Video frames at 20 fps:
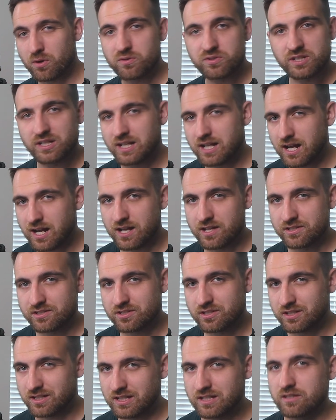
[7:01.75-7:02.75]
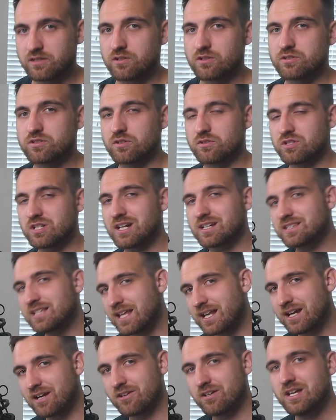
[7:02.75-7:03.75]
pros and cons to either. So check
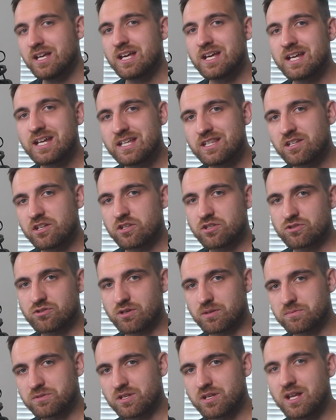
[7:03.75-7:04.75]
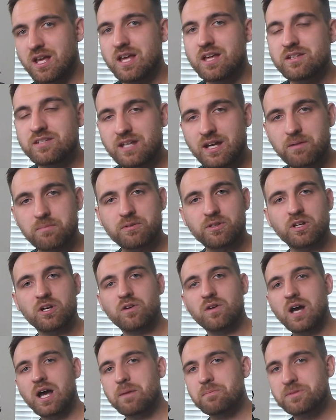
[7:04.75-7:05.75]
that out in the description down
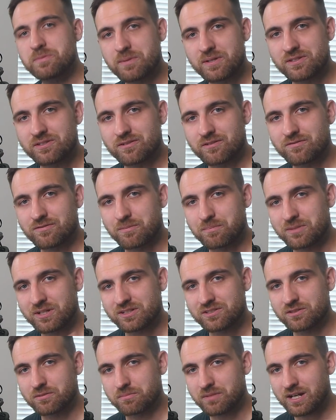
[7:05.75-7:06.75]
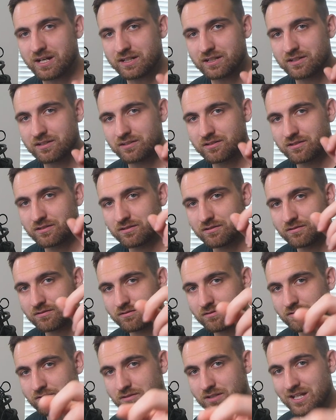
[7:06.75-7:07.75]
below. I'm Spencer from Pixel and Bracket,
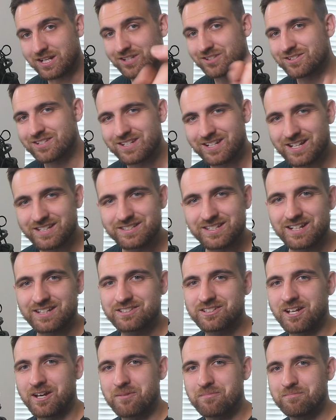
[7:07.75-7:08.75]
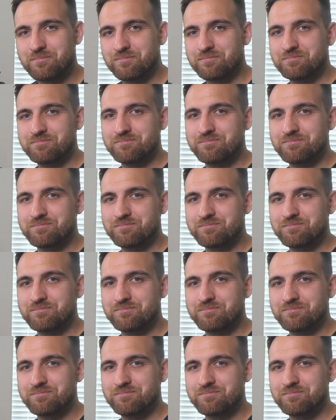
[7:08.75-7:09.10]
and I'll see you guys next time.